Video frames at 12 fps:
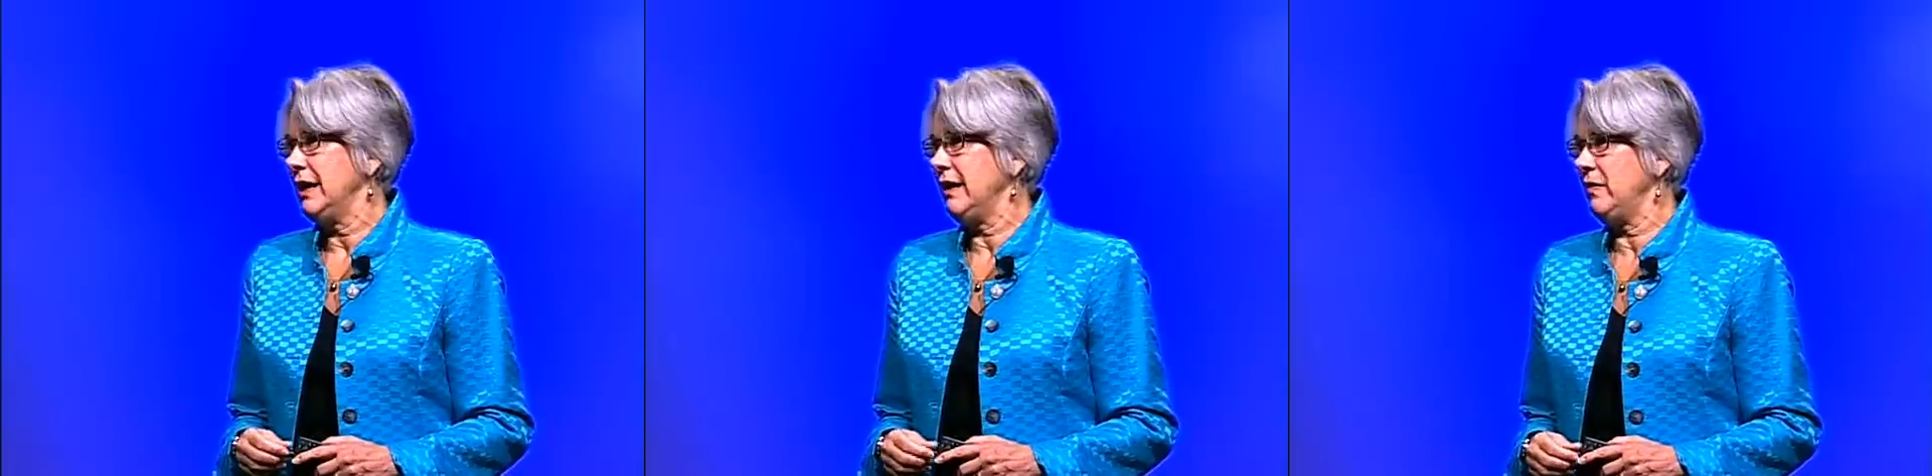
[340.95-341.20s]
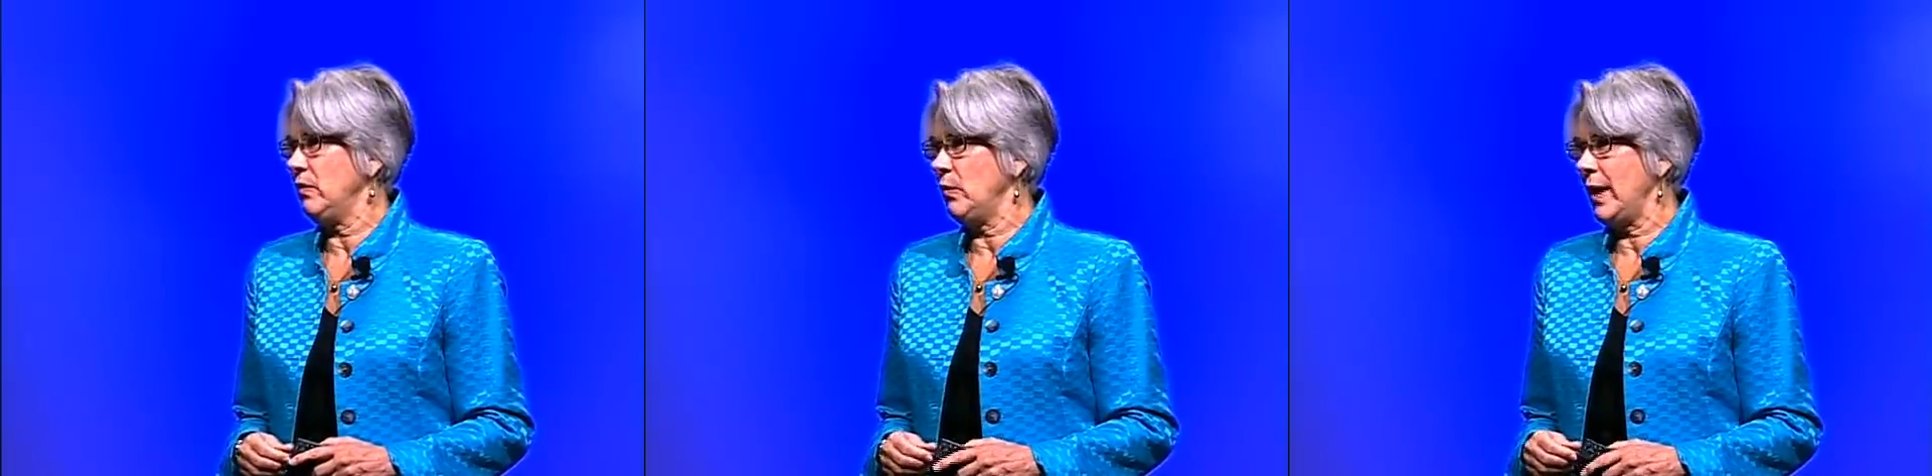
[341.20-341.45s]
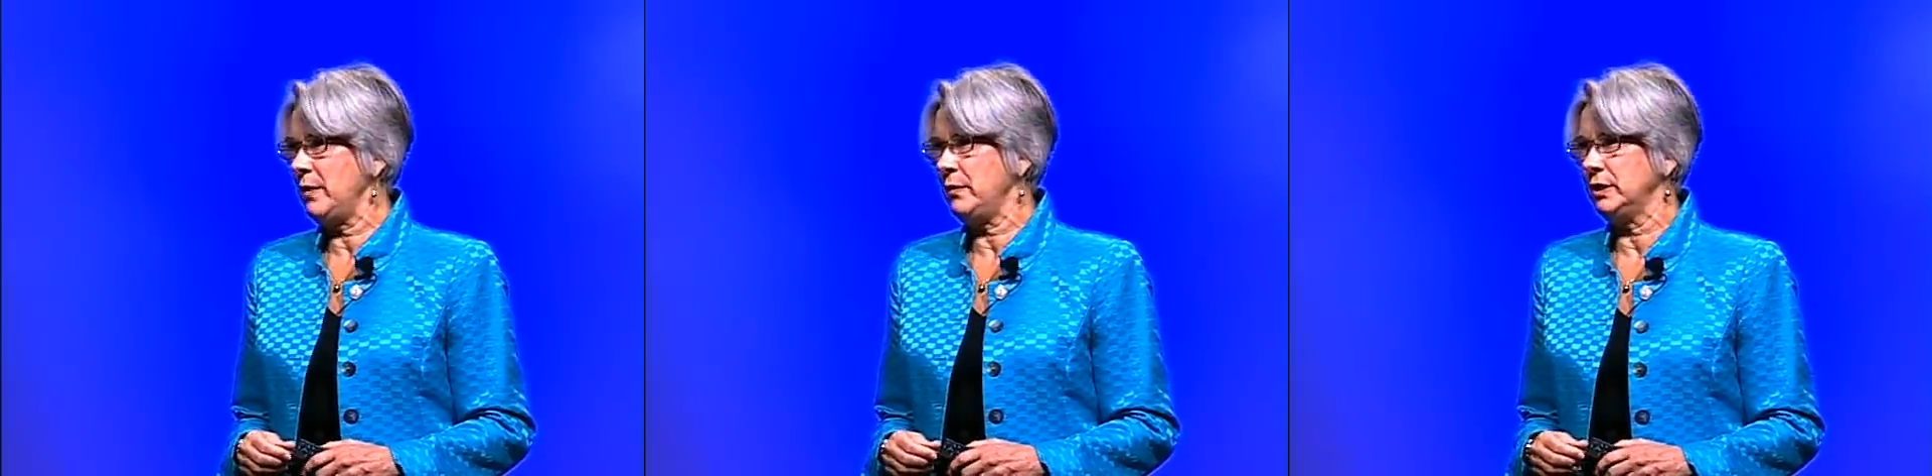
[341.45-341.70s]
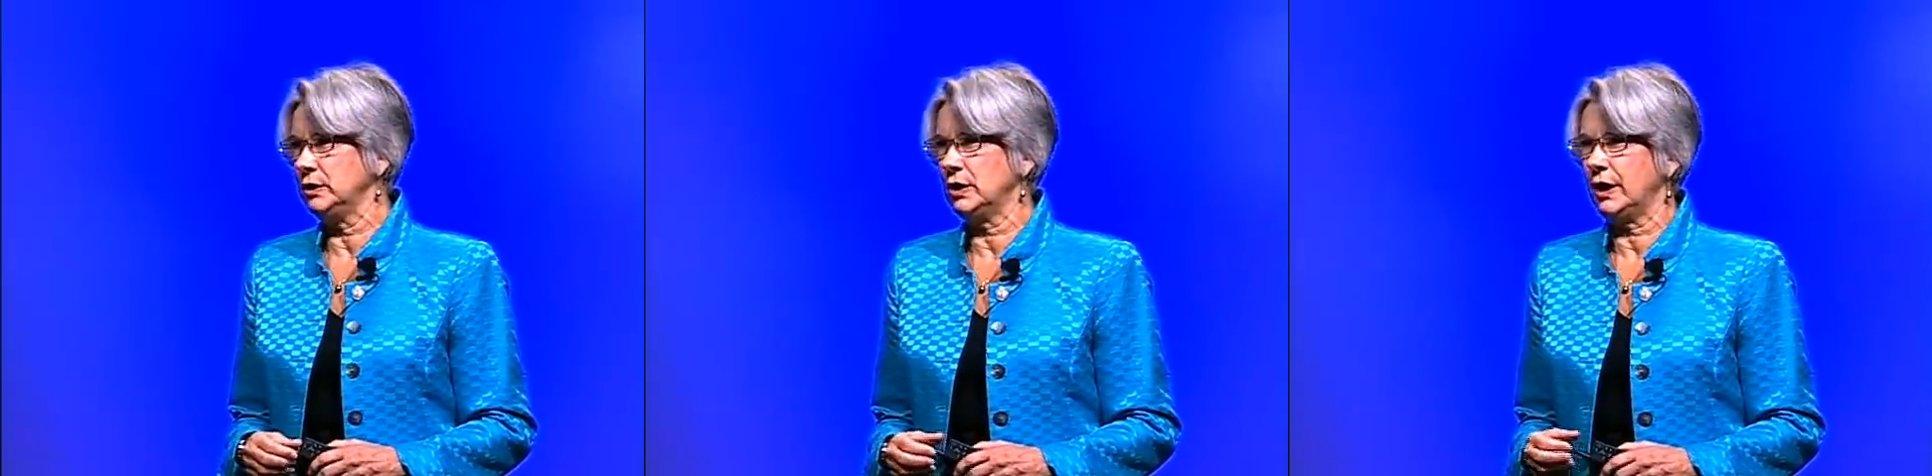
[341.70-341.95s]
in the way
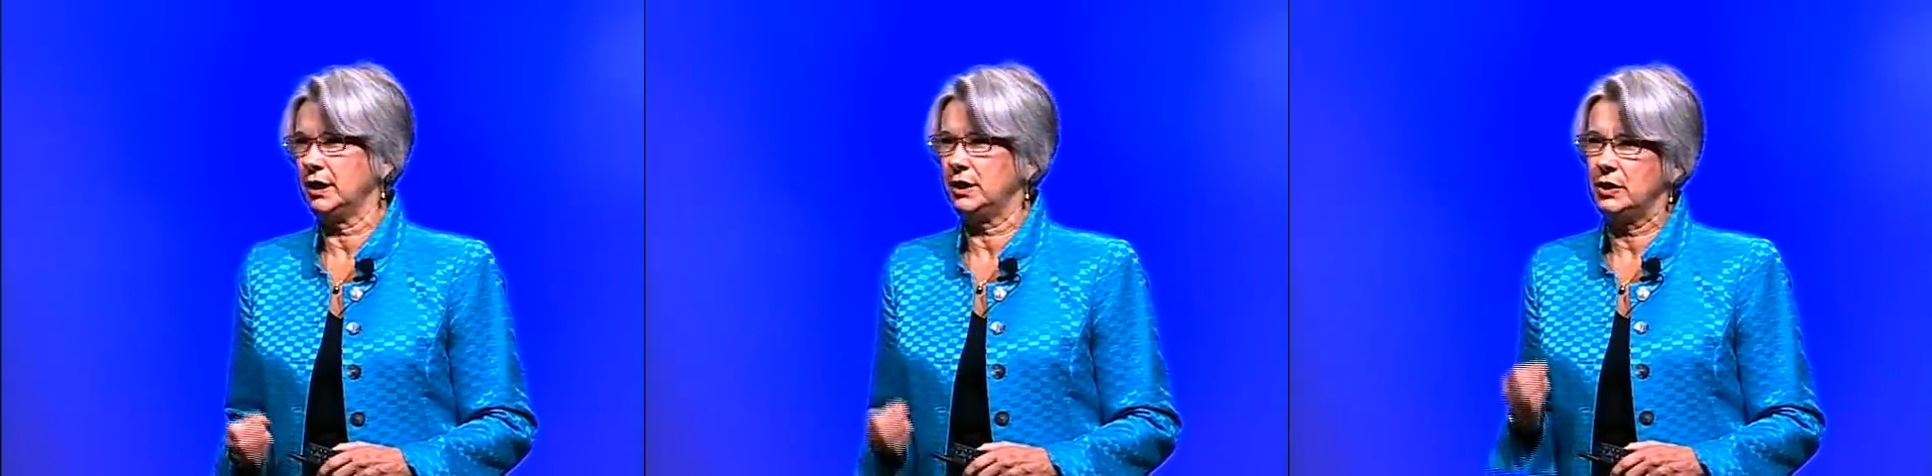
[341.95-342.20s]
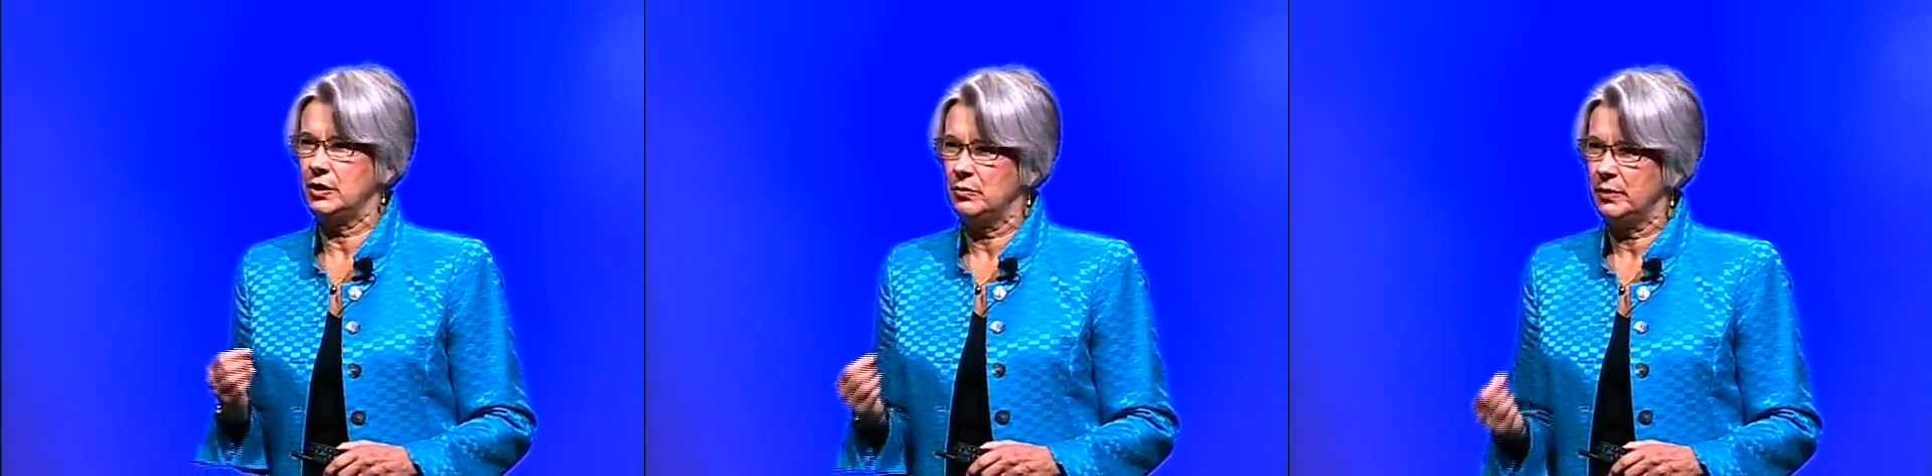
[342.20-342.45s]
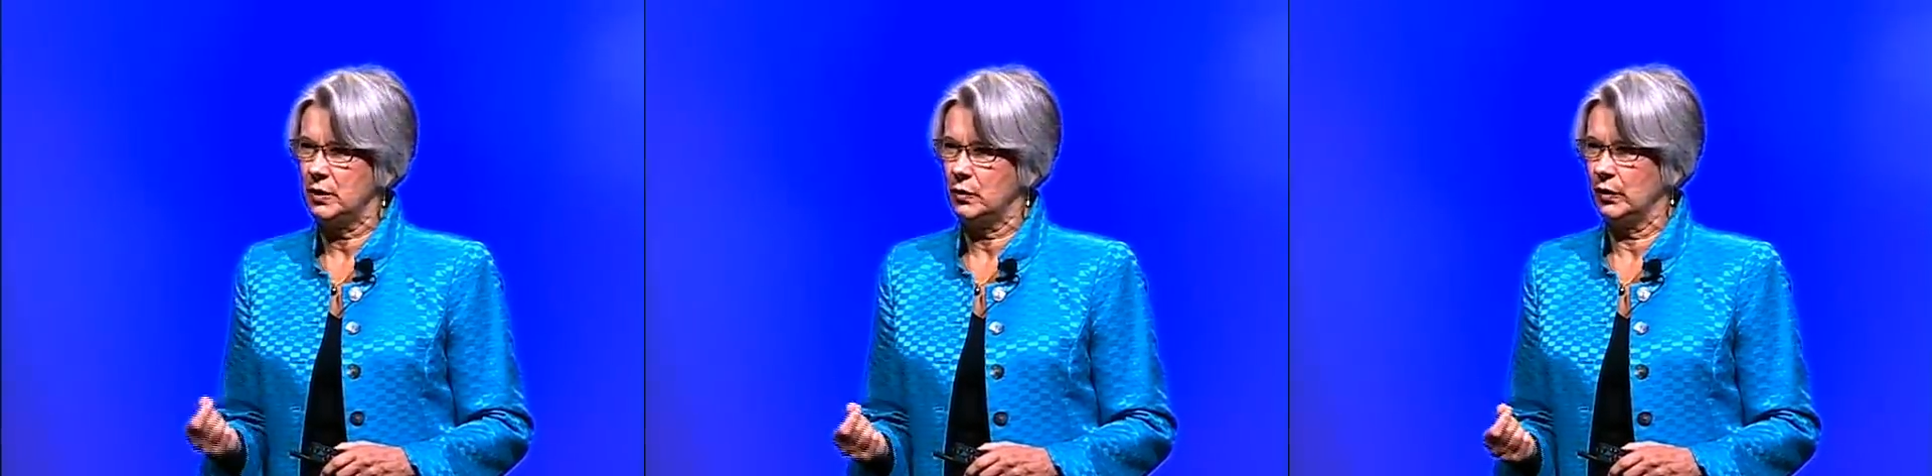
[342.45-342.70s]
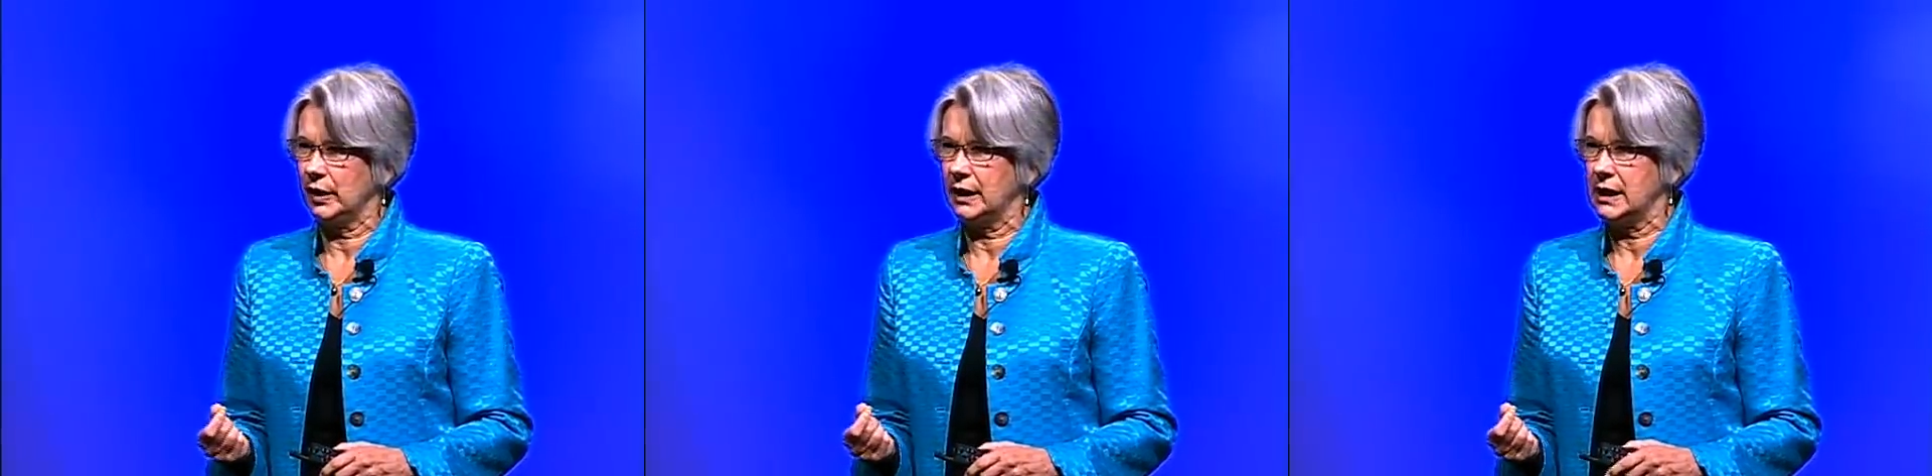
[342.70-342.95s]
we look at human
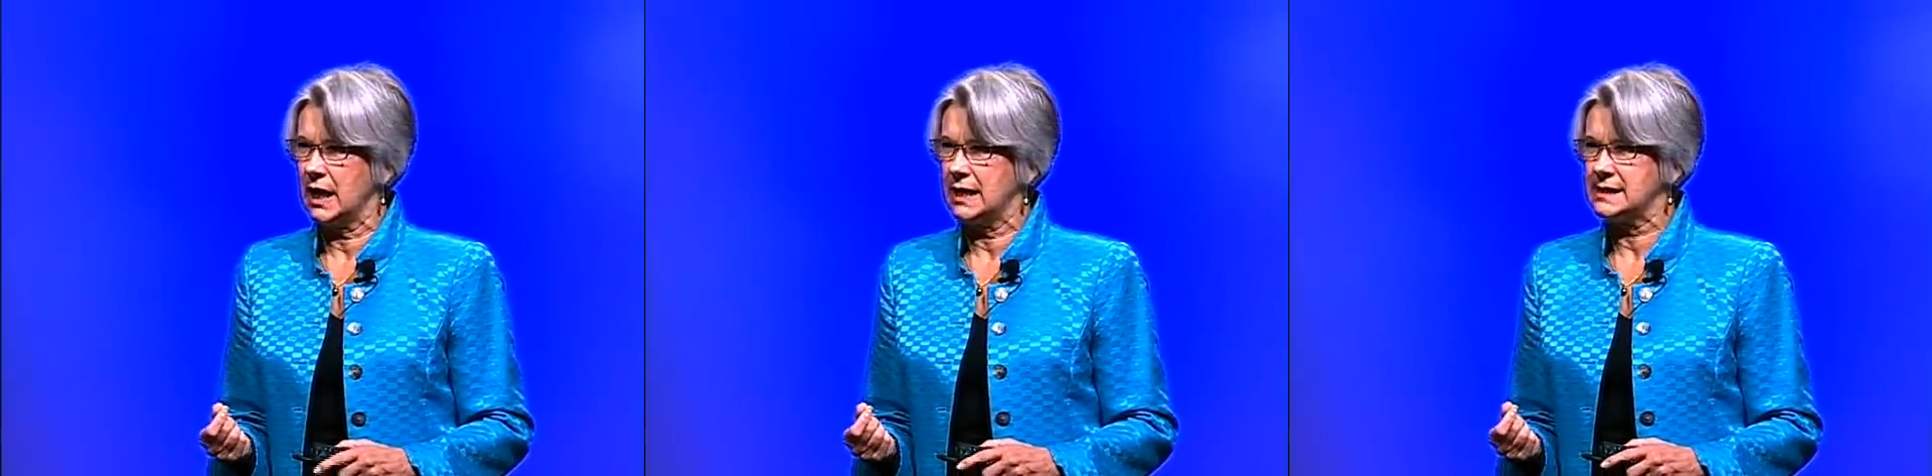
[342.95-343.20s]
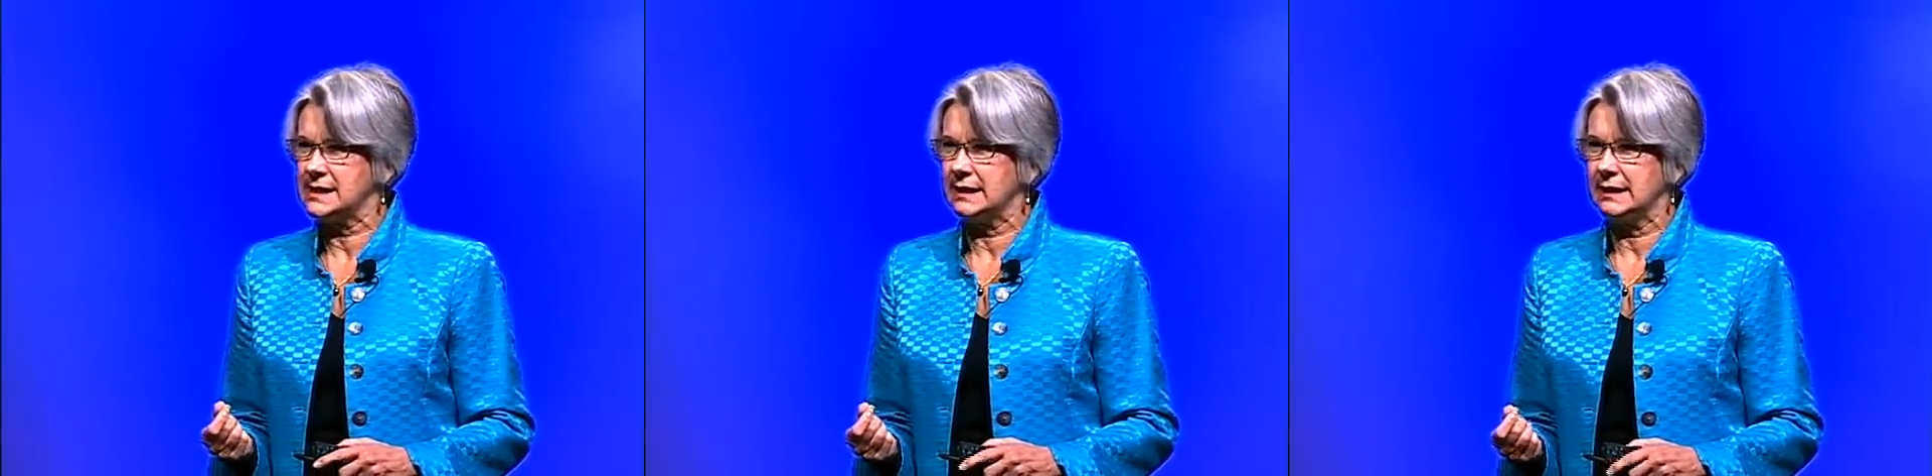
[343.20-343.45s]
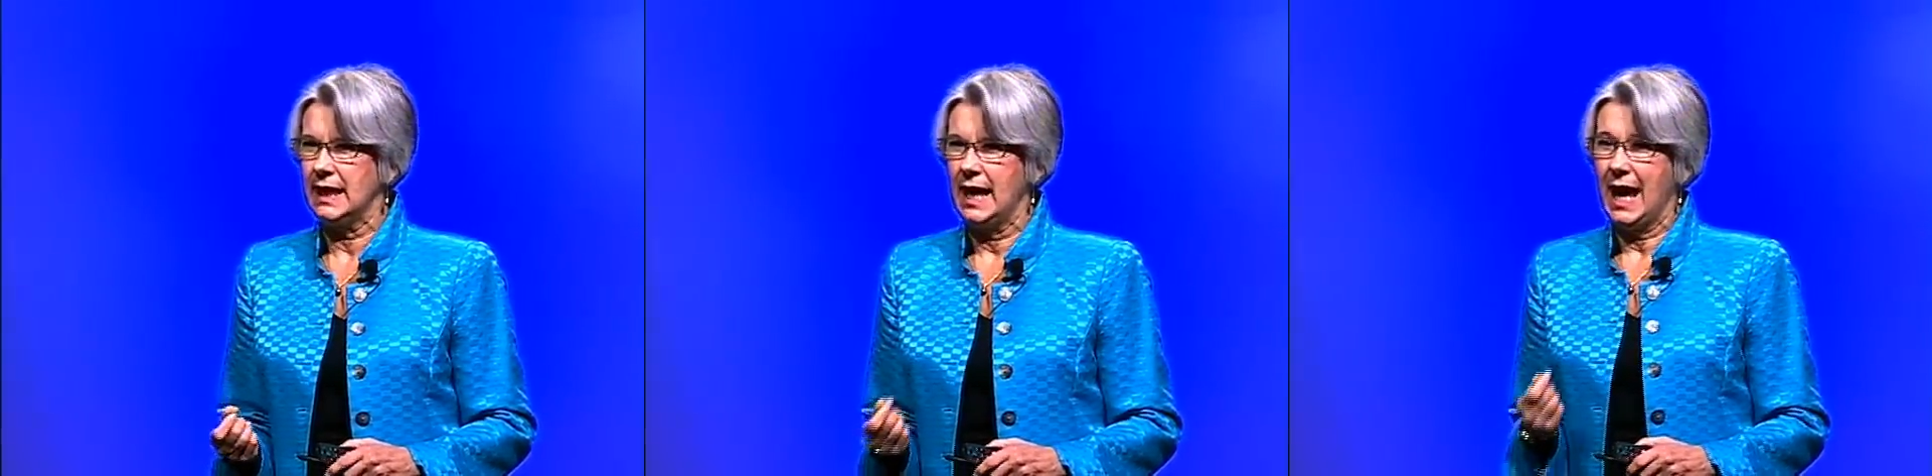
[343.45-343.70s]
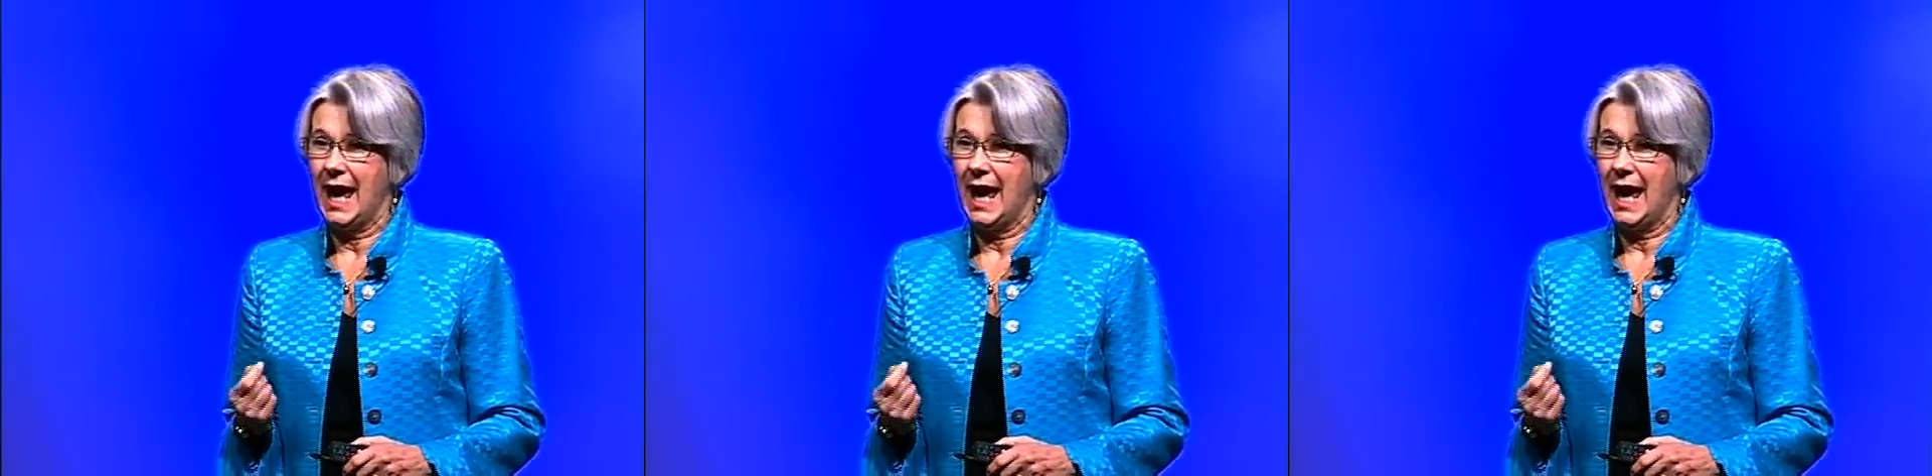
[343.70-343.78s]
organizing